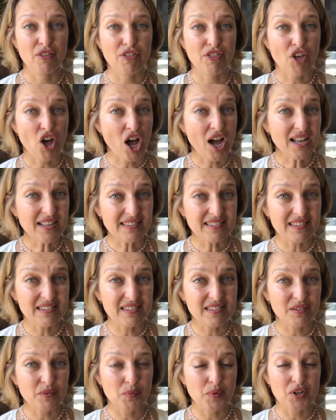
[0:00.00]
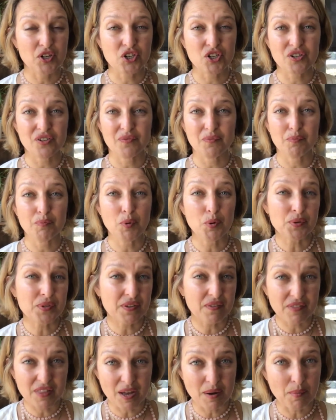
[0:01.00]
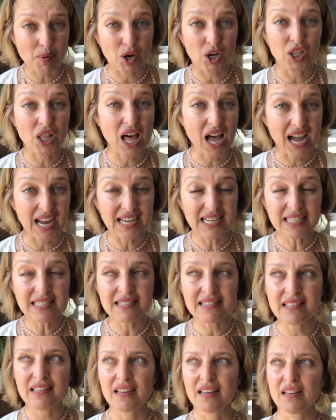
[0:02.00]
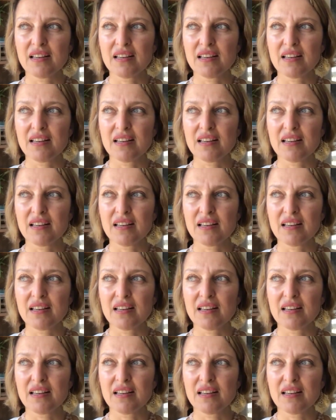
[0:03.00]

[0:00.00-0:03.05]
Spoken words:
thoughts, which most of them are lies.